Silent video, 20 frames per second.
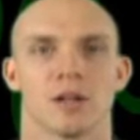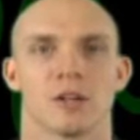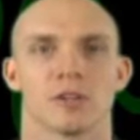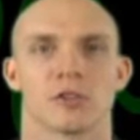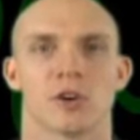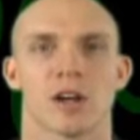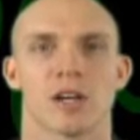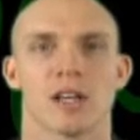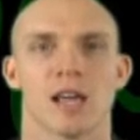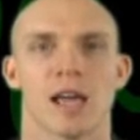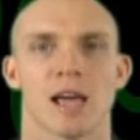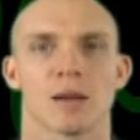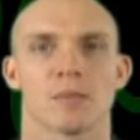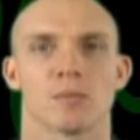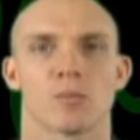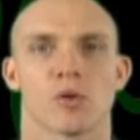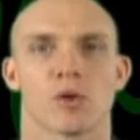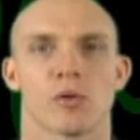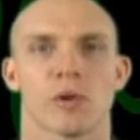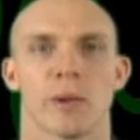try to add
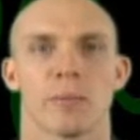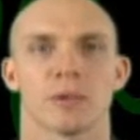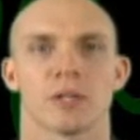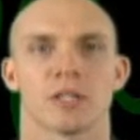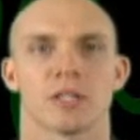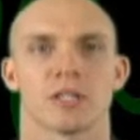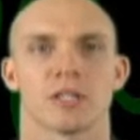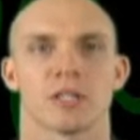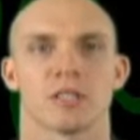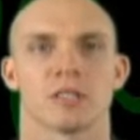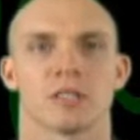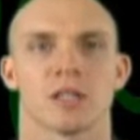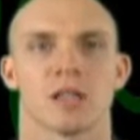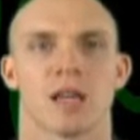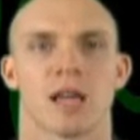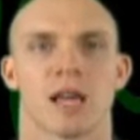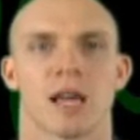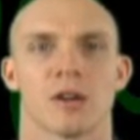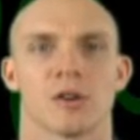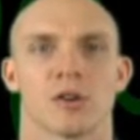more repetitions
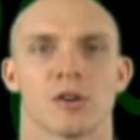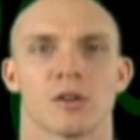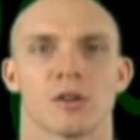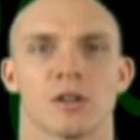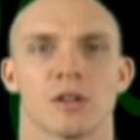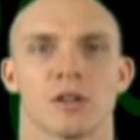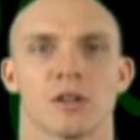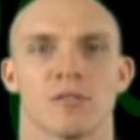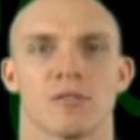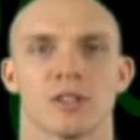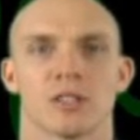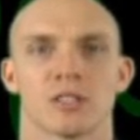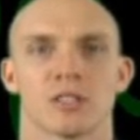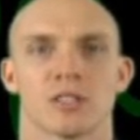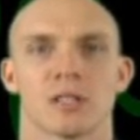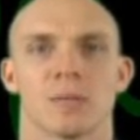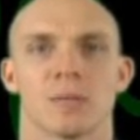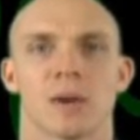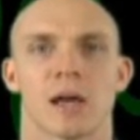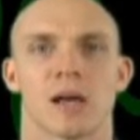and or
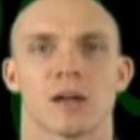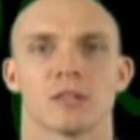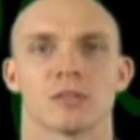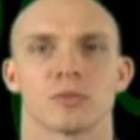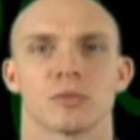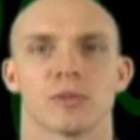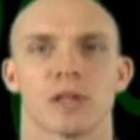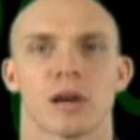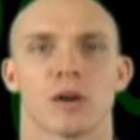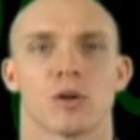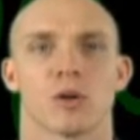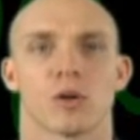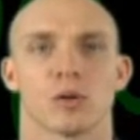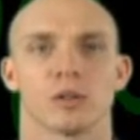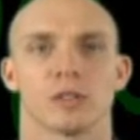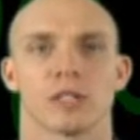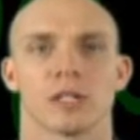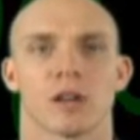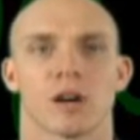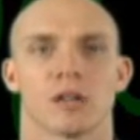eventually balance without
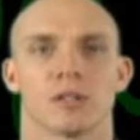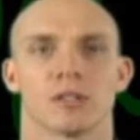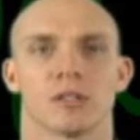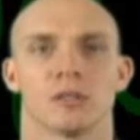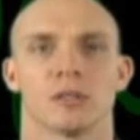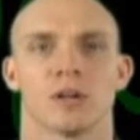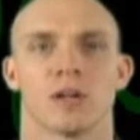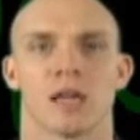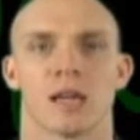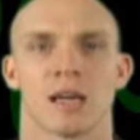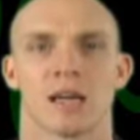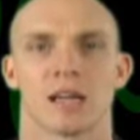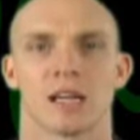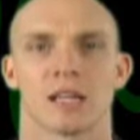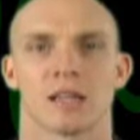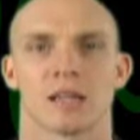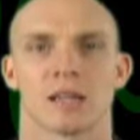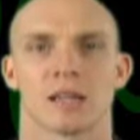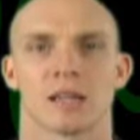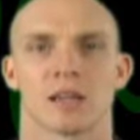holding on to
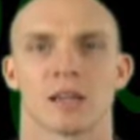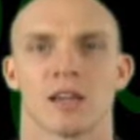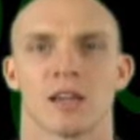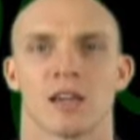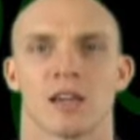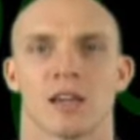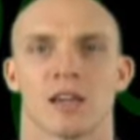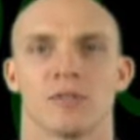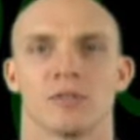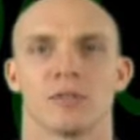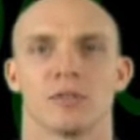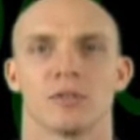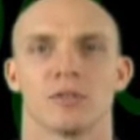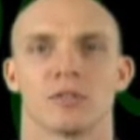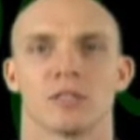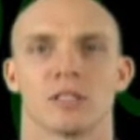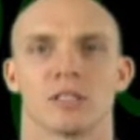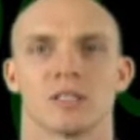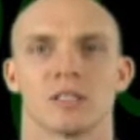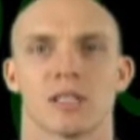anything. If you
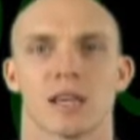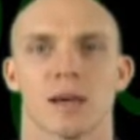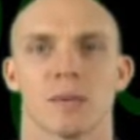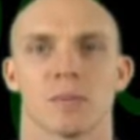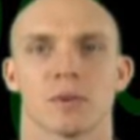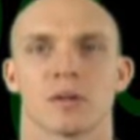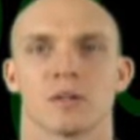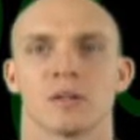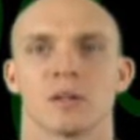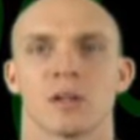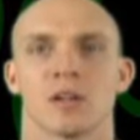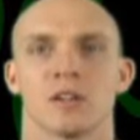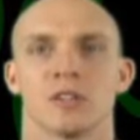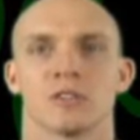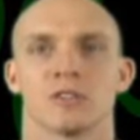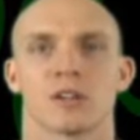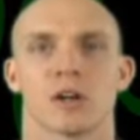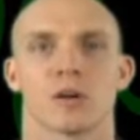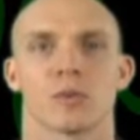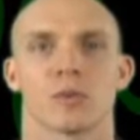use a step,
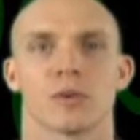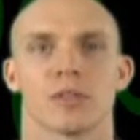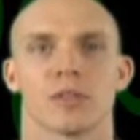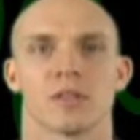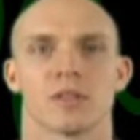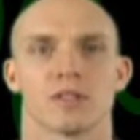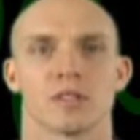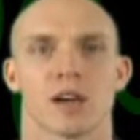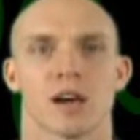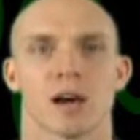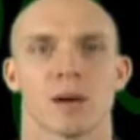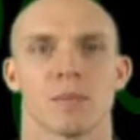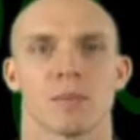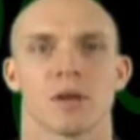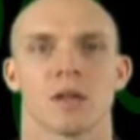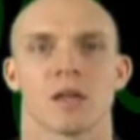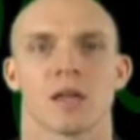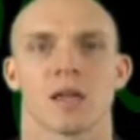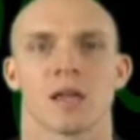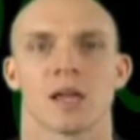start with the top
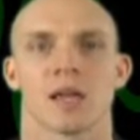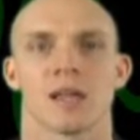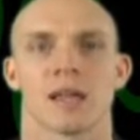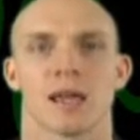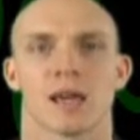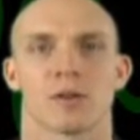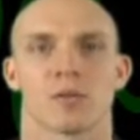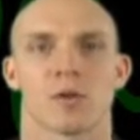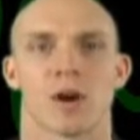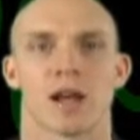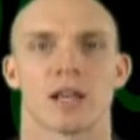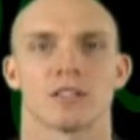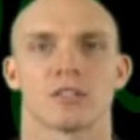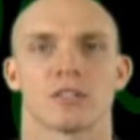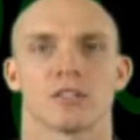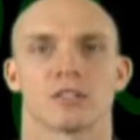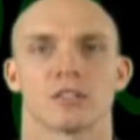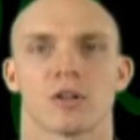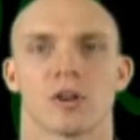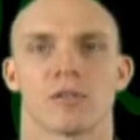and add
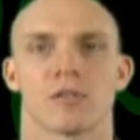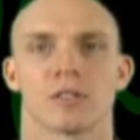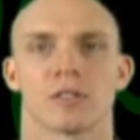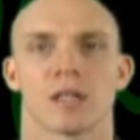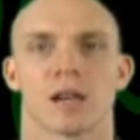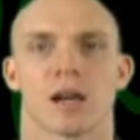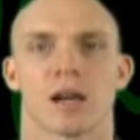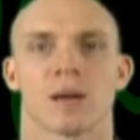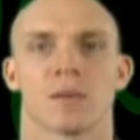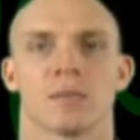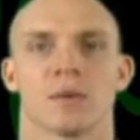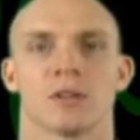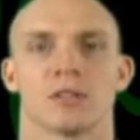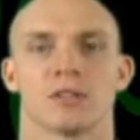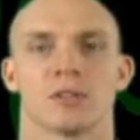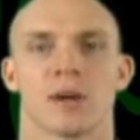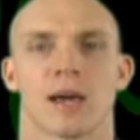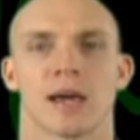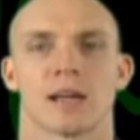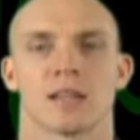risers over time
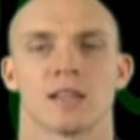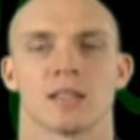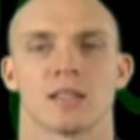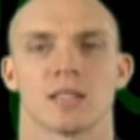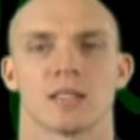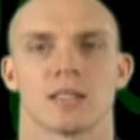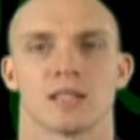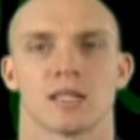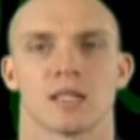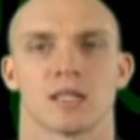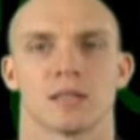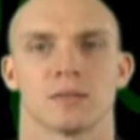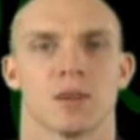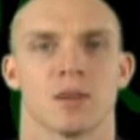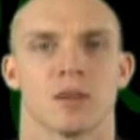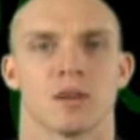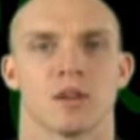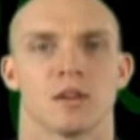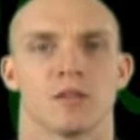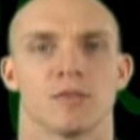to add intensity.
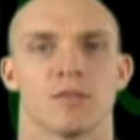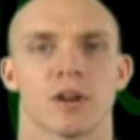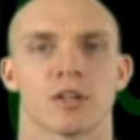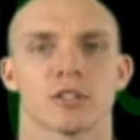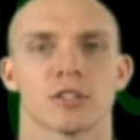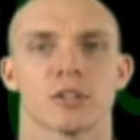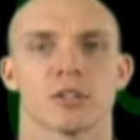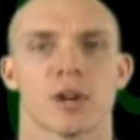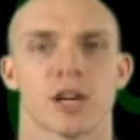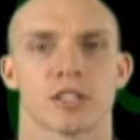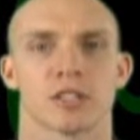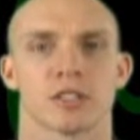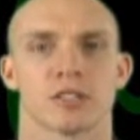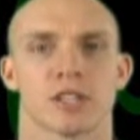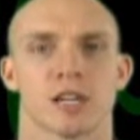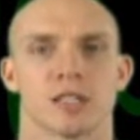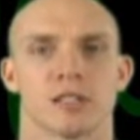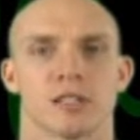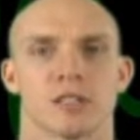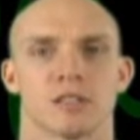Functional
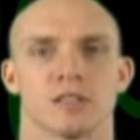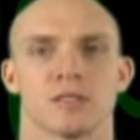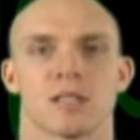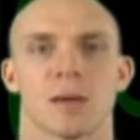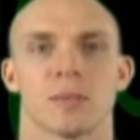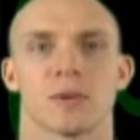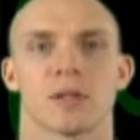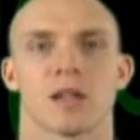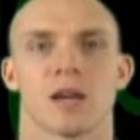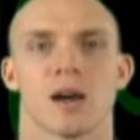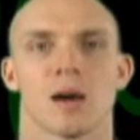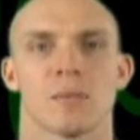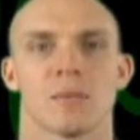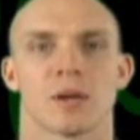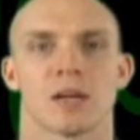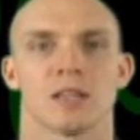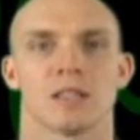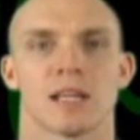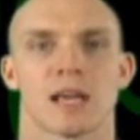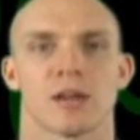exercises, stepping up
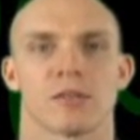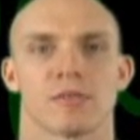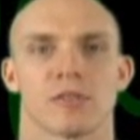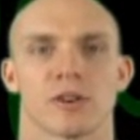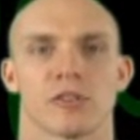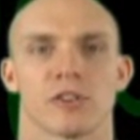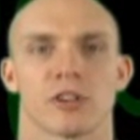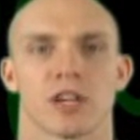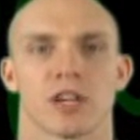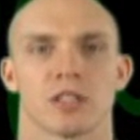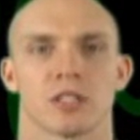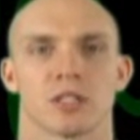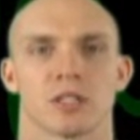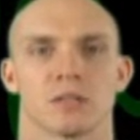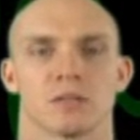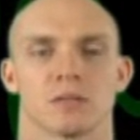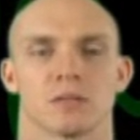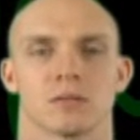and down variation.